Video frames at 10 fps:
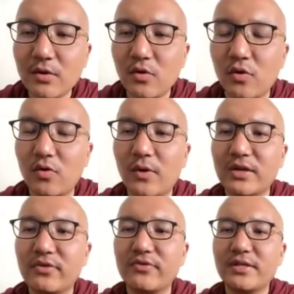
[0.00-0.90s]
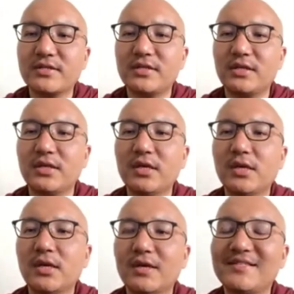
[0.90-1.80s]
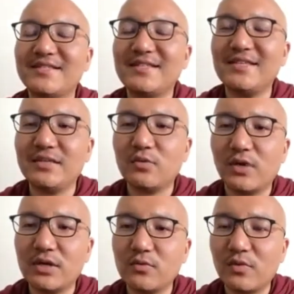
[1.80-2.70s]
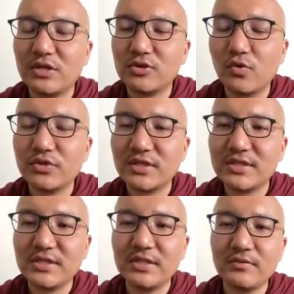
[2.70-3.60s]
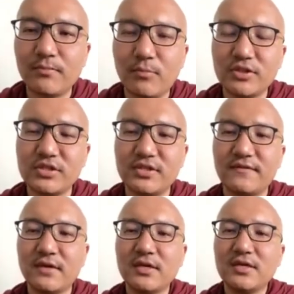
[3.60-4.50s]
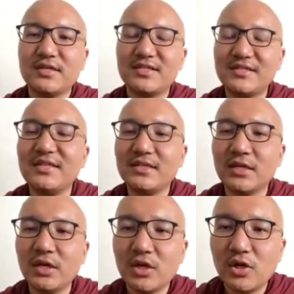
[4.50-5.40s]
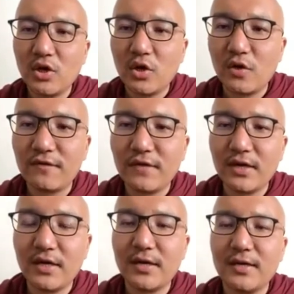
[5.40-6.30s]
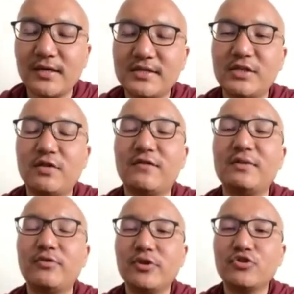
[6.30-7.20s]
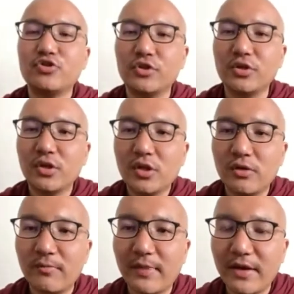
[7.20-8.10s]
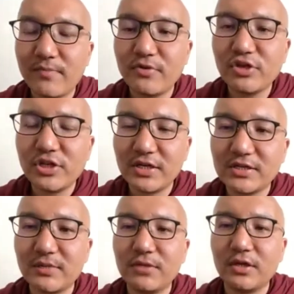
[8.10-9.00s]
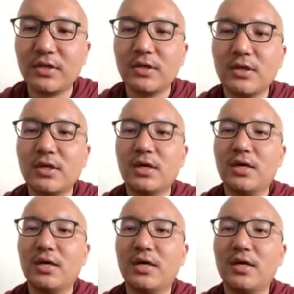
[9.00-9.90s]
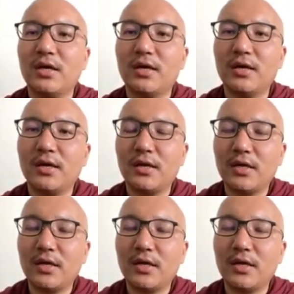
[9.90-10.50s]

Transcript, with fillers: or one creates the seed, one, one sows the seed, positive seed of uh, seed of liberation by appreciating something uh,